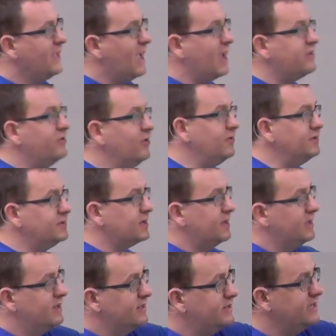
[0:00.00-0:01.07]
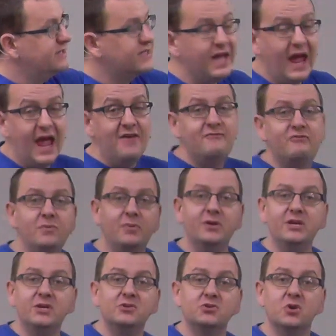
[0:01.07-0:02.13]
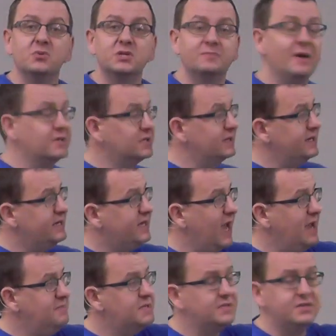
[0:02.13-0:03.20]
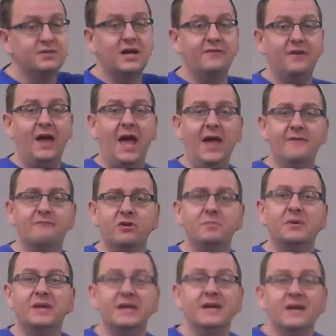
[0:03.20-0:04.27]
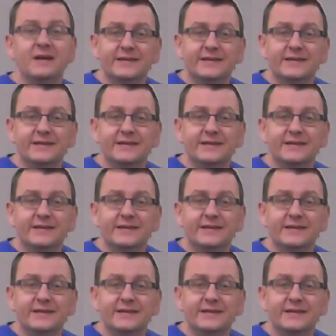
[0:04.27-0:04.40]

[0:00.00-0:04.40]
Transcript: And God thinks that everybody is so special that he came to do that for everybody,